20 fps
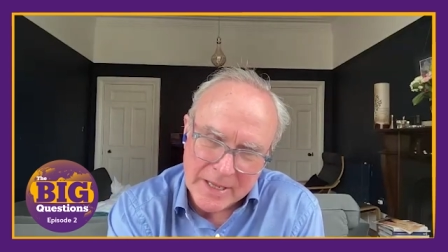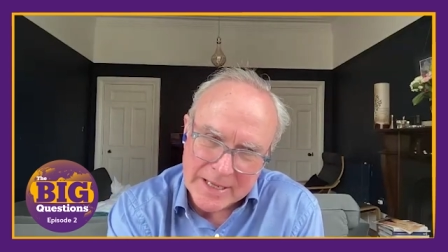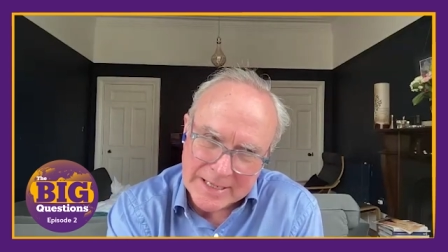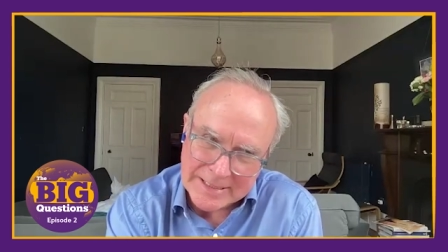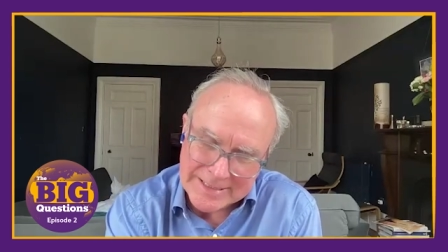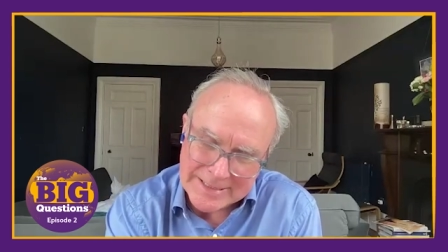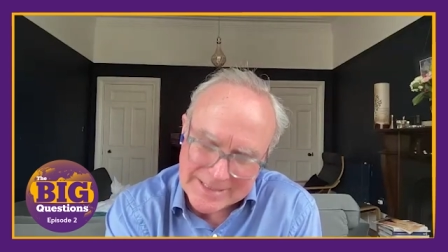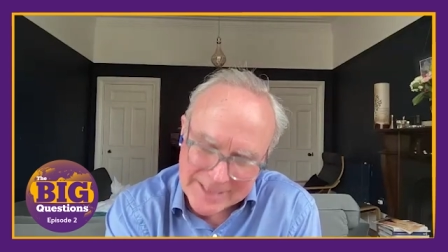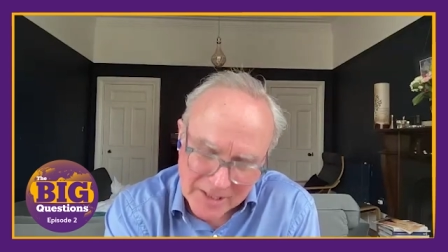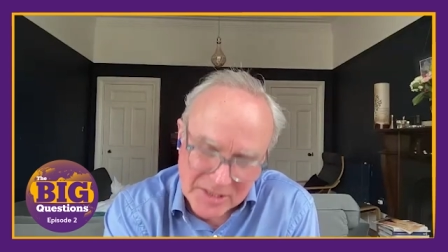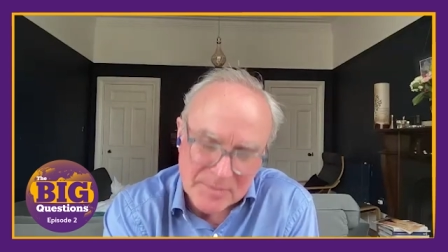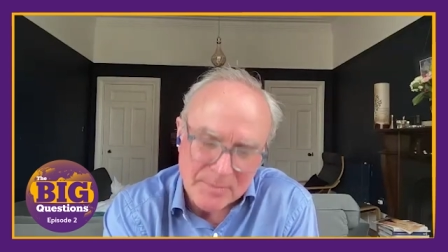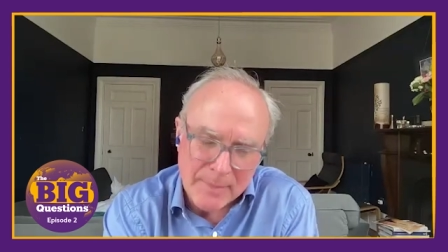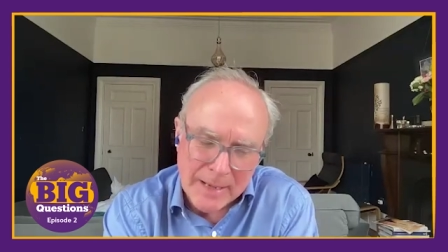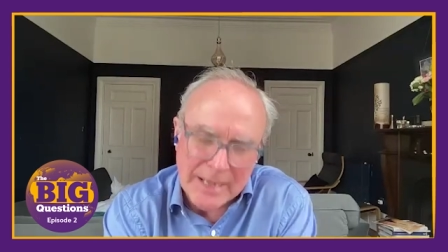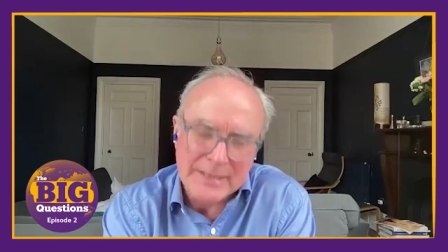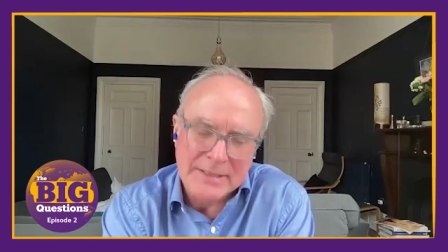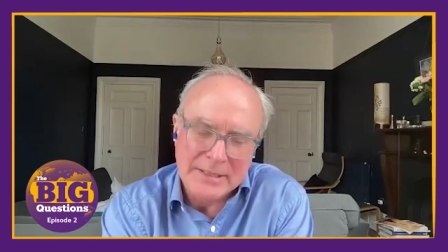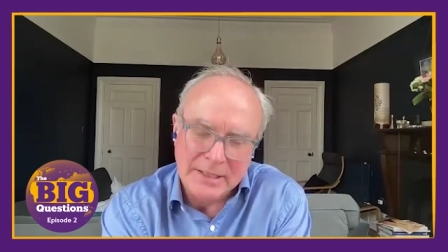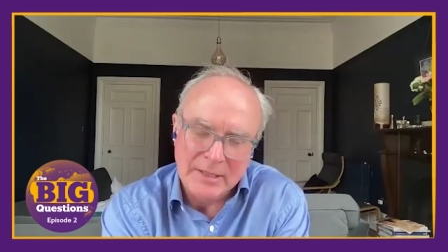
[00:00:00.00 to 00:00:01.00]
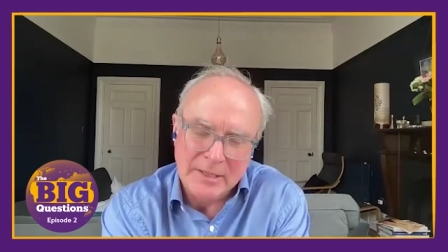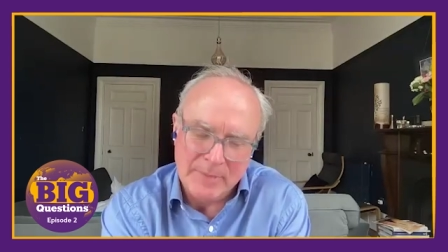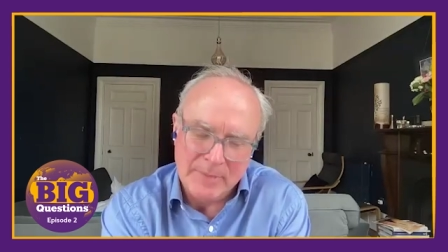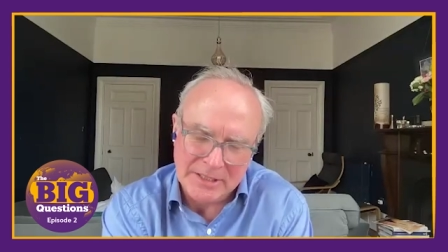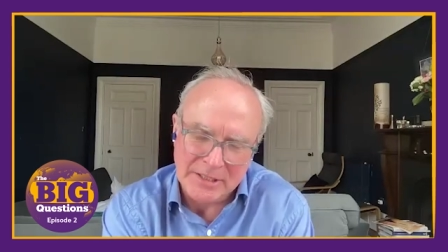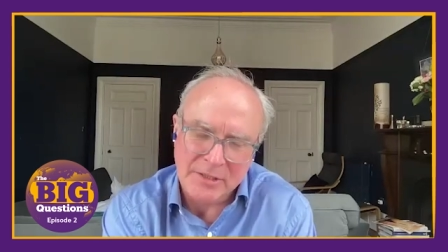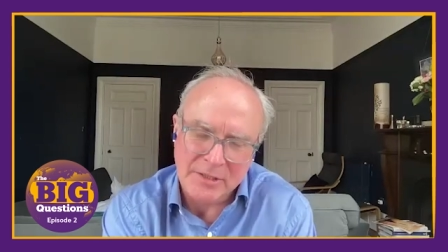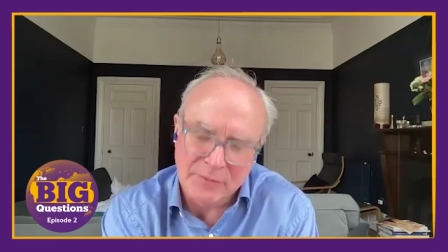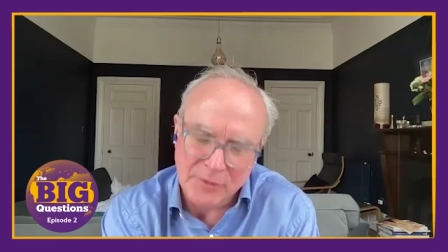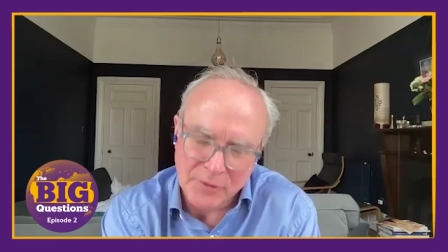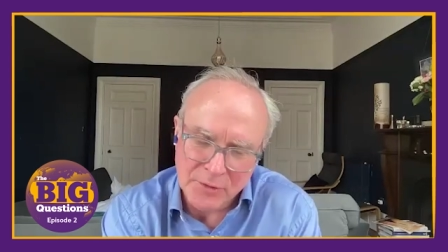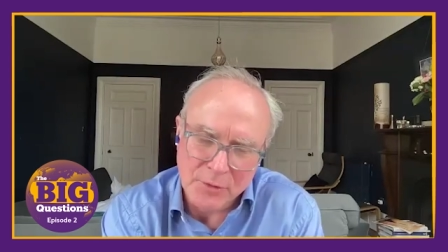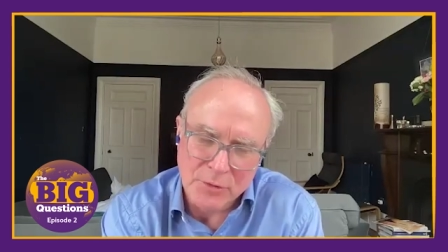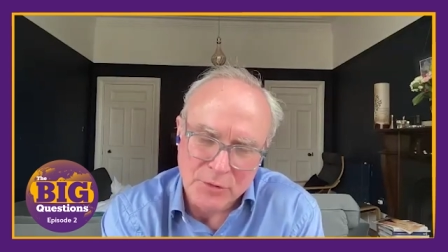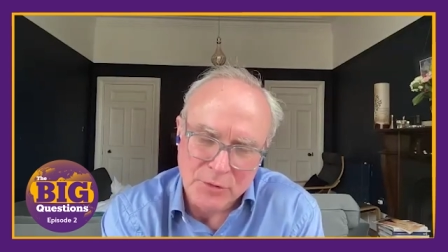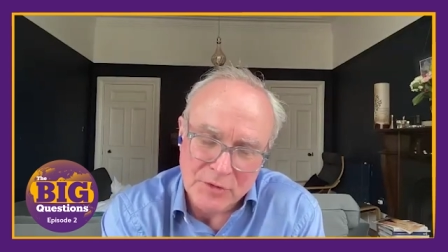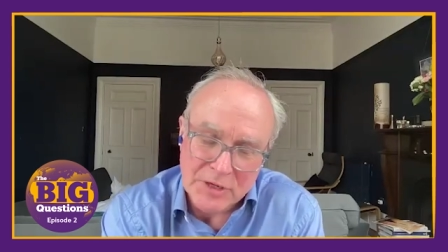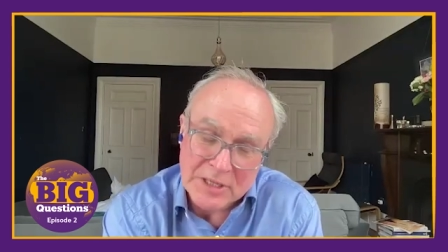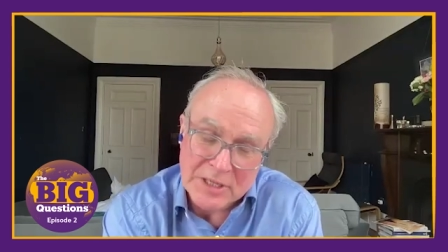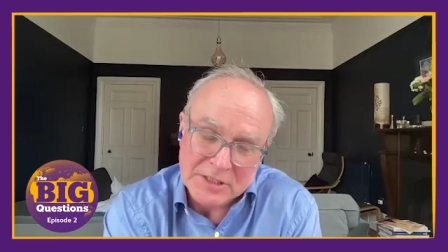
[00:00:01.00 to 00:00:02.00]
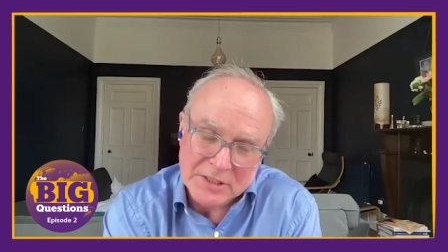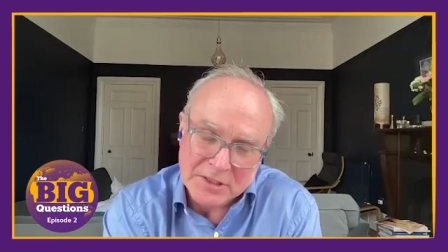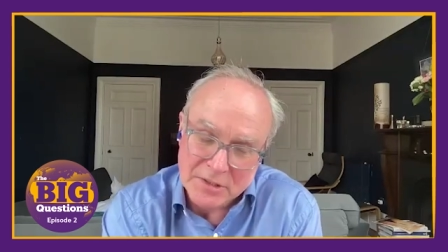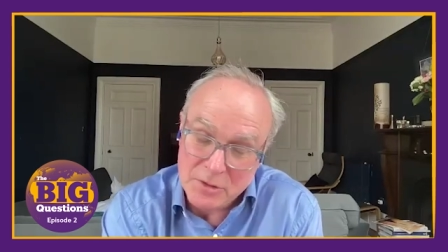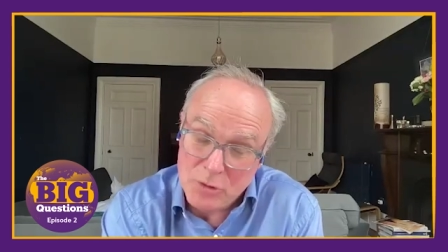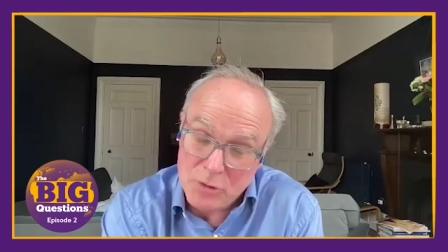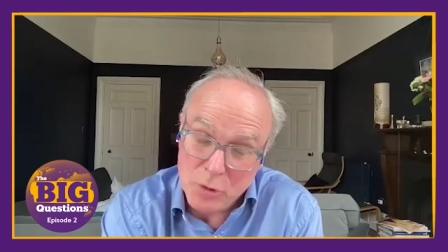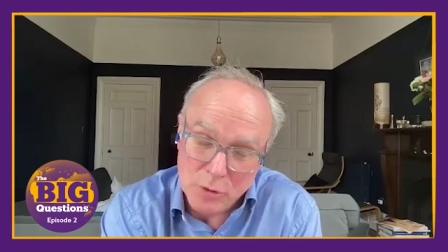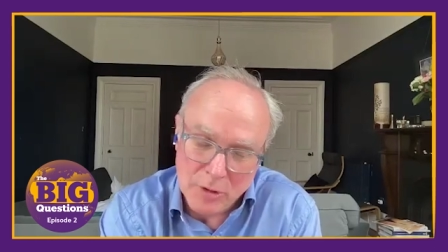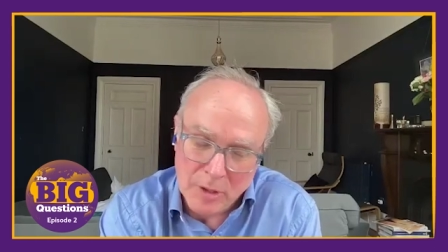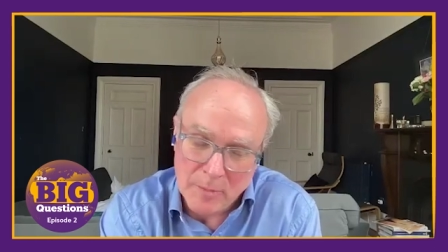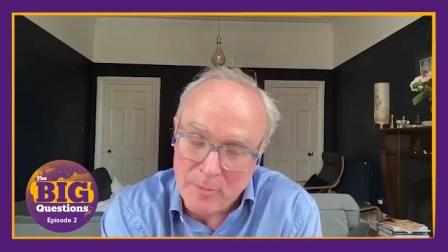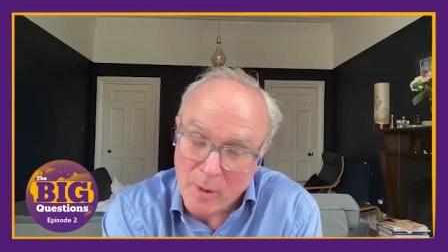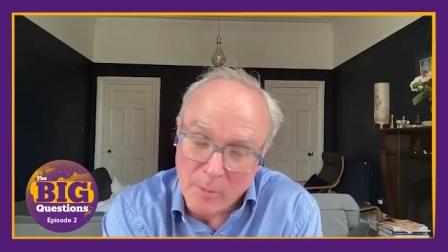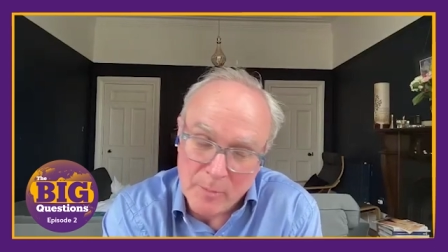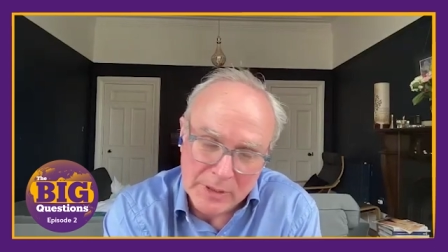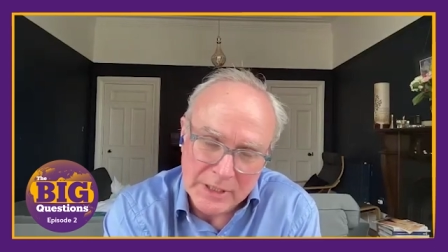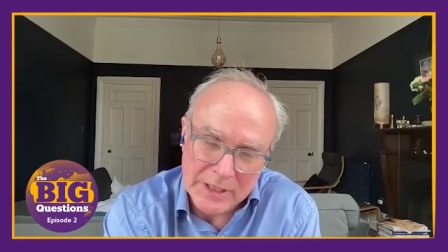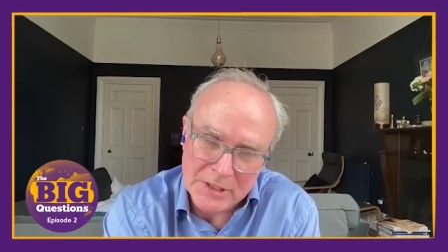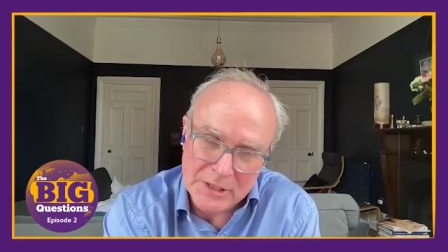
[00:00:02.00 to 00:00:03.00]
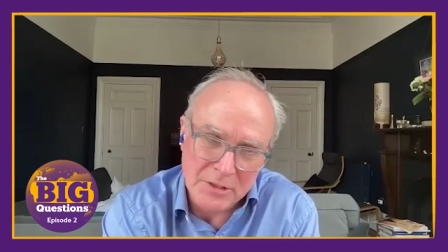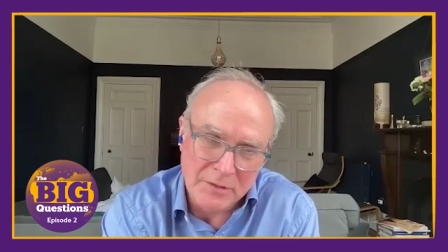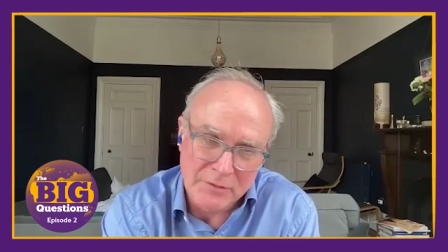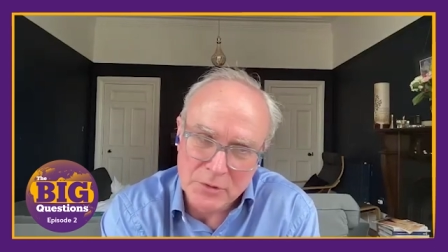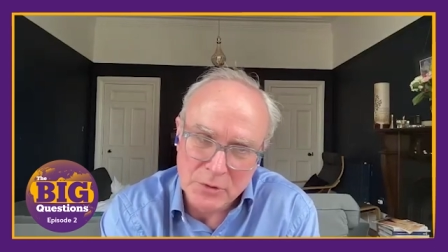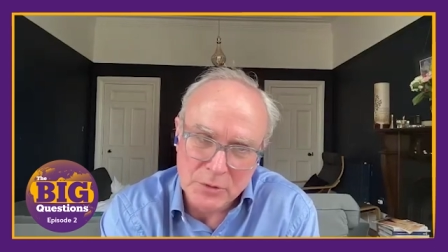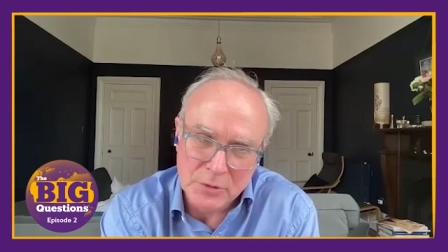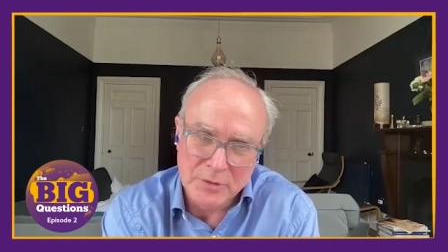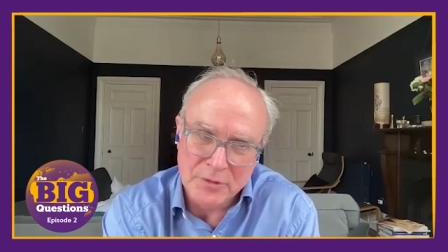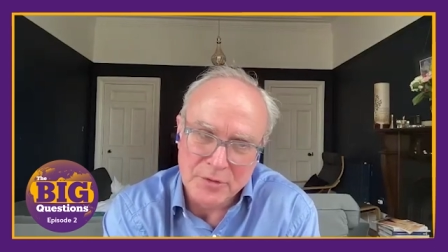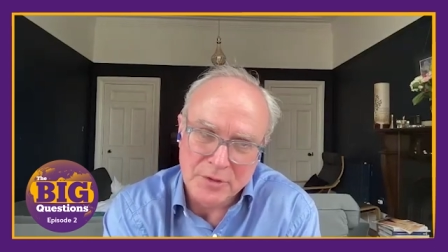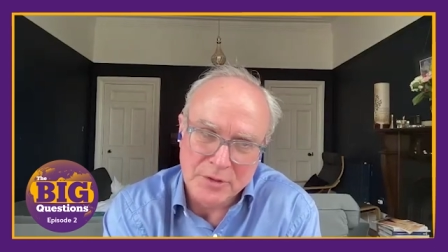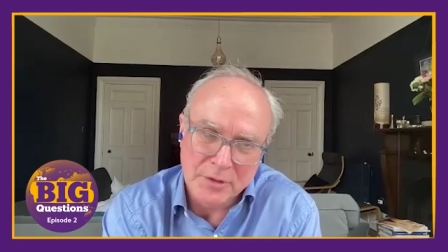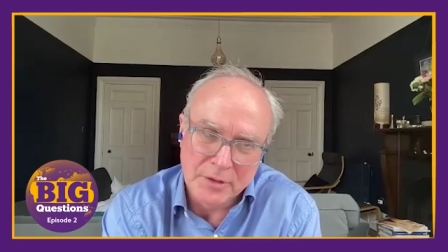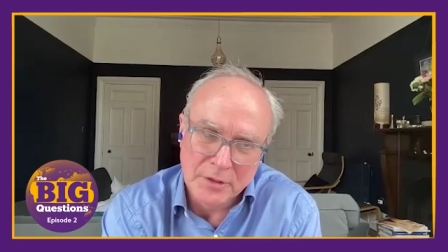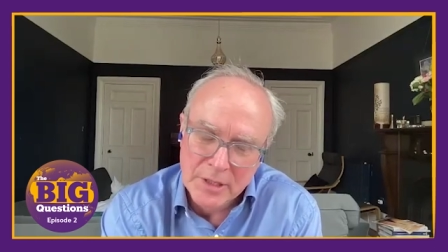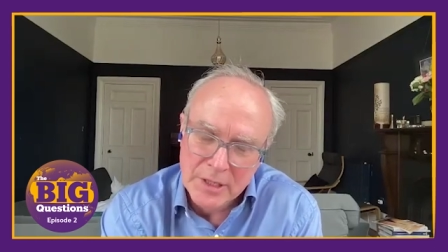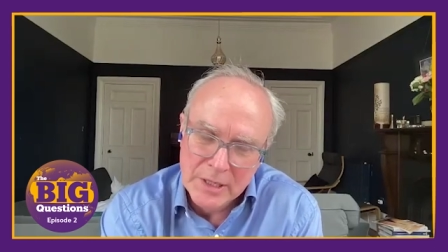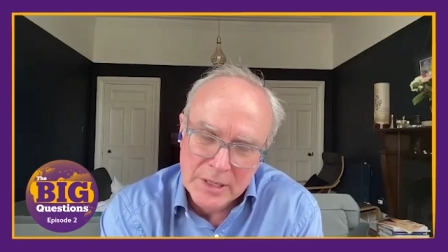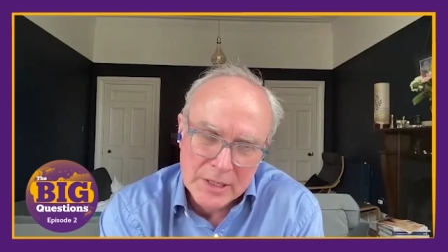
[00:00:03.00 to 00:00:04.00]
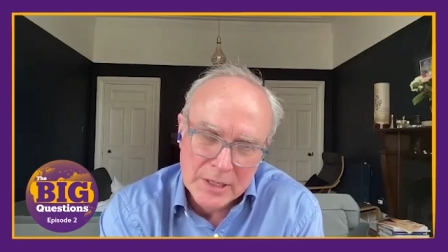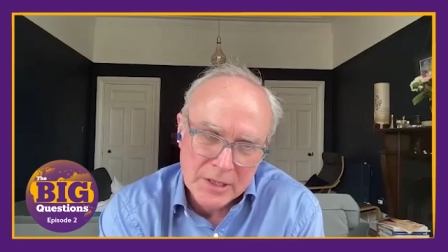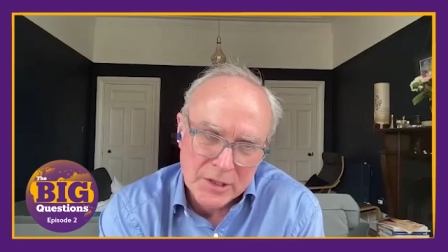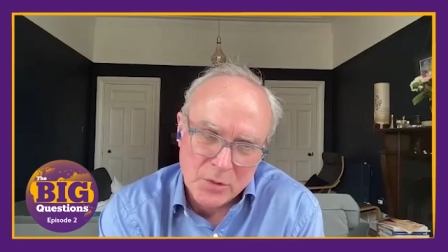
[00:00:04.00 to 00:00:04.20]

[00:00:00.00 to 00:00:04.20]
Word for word: Um, it does matter. It matters for those reasons to a population of 200